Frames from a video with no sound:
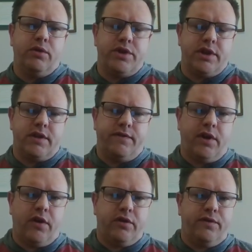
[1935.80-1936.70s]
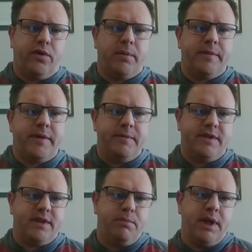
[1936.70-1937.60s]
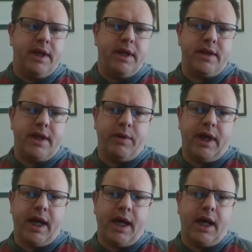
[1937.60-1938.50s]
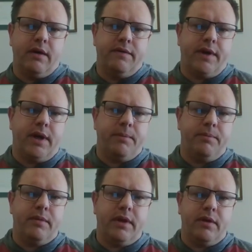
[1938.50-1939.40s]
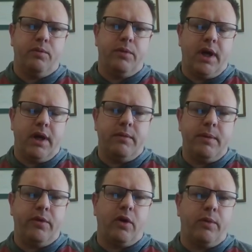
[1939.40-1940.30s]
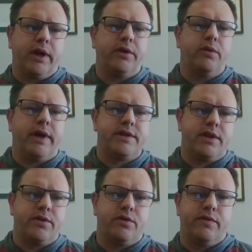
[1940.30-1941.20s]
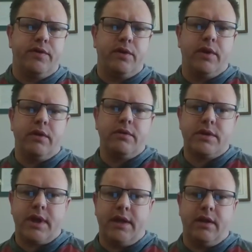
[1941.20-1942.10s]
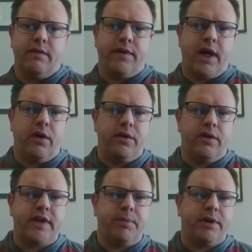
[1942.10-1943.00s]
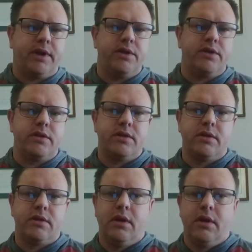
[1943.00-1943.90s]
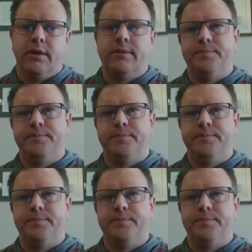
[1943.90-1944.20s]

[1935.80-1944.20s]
And then you would just fill out the form and submit it. And we have people in our regular UI centers review those and then file those applications.